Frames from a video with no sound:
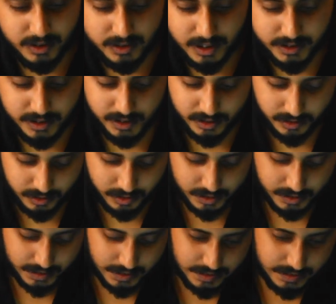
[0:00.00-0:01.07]
this, I think
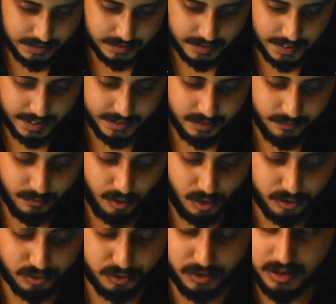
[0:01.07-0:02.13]
nothing else is there in the
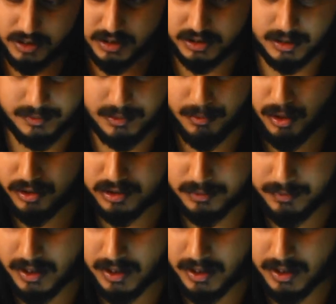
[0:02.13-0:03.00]
box, so I'll just keep the box